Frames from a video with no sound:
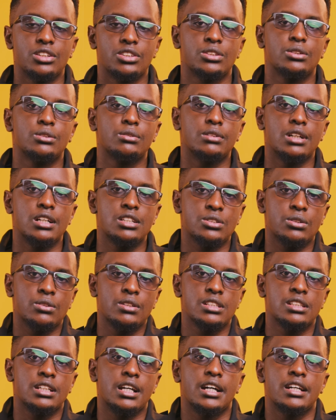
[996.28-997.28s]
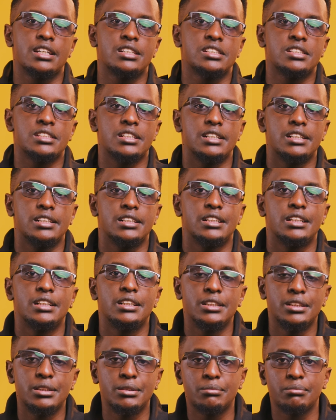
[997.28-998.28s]
So as always guys,
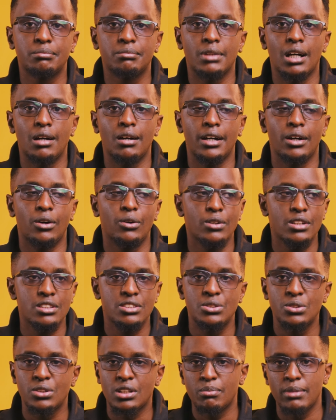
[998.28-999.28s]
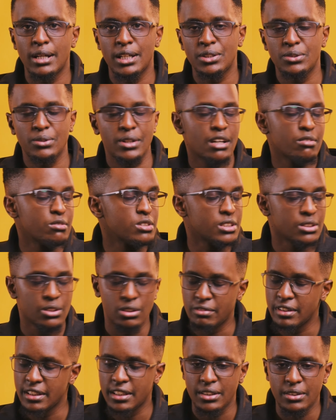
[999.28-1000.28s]
I always do remind you every
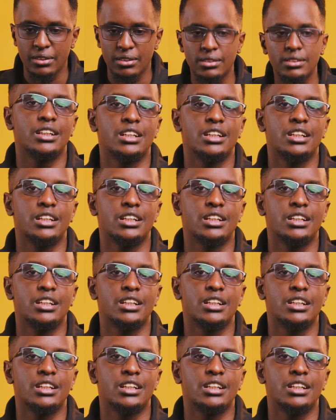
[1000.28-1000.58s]
single video,